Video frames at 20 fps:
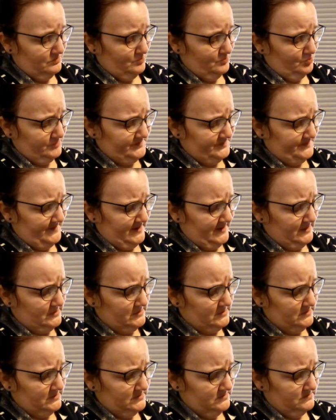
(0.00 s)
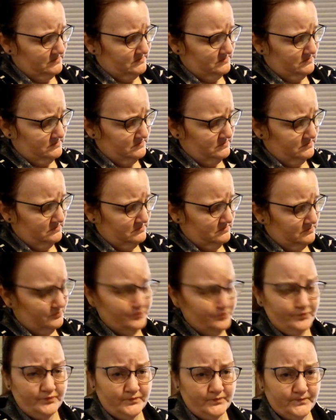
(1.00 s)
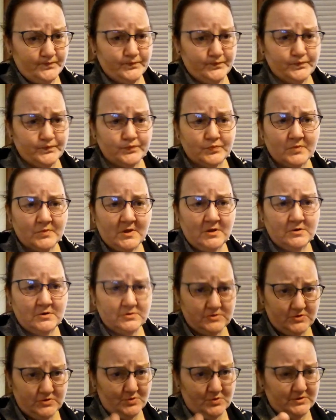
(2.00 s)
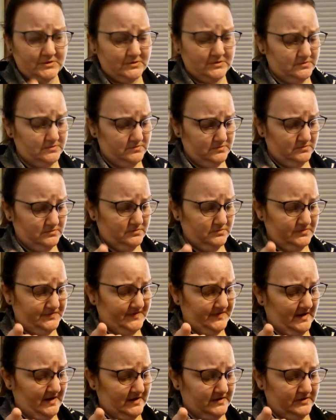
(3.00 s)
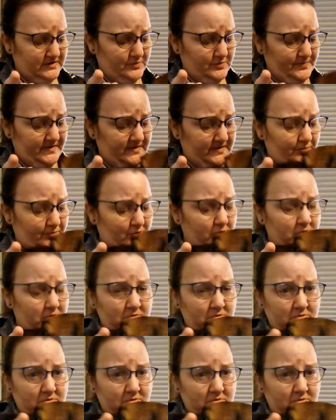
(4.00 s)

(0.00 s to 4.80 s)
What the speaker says: What's the matter? You want to say hi to your people?